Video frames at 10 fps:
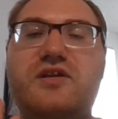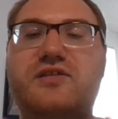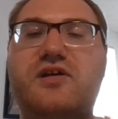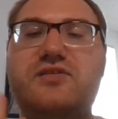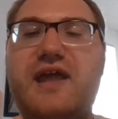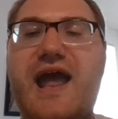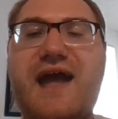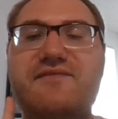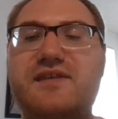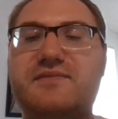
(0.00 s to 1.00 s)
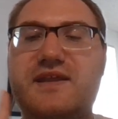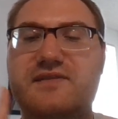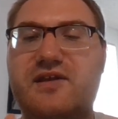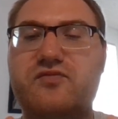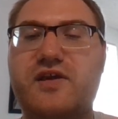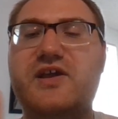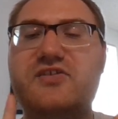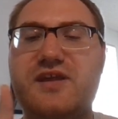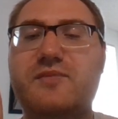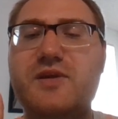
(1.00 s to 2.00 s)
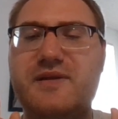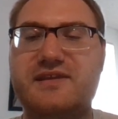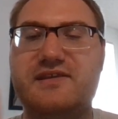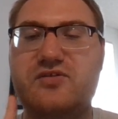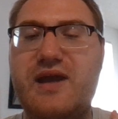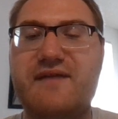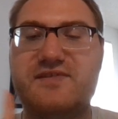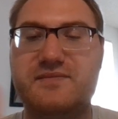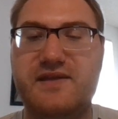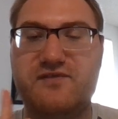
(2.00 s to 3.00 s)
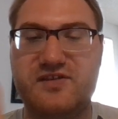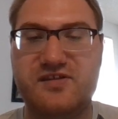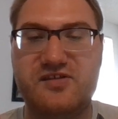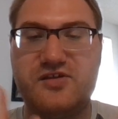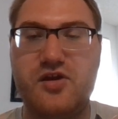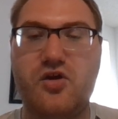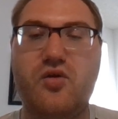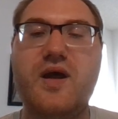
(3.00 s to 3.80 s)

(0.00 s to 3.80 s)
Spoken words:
Though they have some, they are really similar, but they do have some differences too.